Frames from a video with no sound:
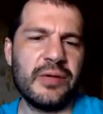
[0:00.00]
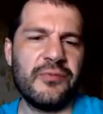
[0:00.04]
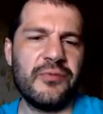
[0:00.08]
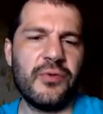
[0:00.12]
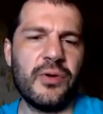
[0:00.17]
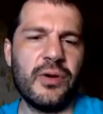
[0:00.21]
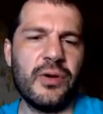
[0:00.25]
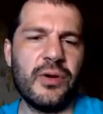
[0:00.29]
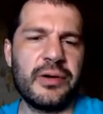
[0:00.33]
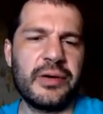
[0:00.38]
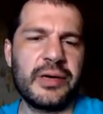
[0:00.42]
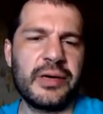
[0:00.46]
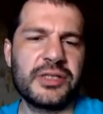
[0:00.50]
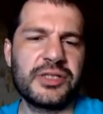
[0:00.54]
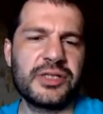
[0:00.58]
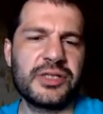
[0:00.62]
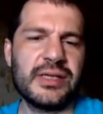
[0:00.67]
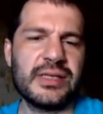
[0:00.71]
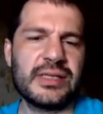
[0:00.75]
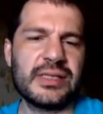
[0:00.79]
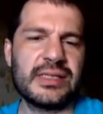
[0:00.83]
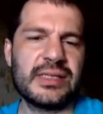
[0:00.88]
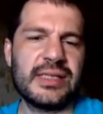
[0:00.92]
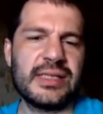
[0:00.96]
for
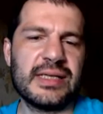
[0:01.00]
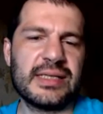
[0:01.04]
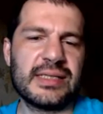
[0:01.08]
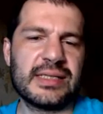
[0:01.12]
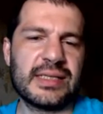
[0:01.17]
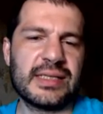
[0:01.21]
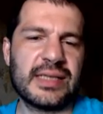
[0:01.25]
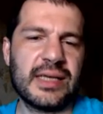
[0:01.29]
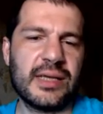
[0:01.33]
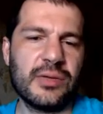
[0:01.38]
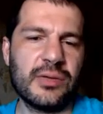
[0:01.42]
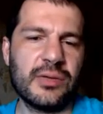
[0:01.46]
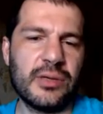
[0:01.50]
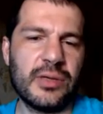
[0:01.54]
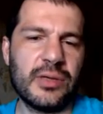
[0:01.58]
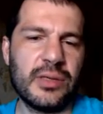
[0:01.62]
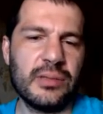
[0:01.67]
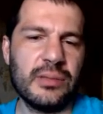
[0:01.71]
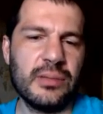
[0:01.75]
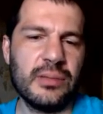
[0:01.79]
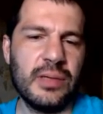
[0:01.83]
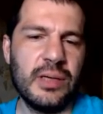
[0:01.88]
RxJS test scheduler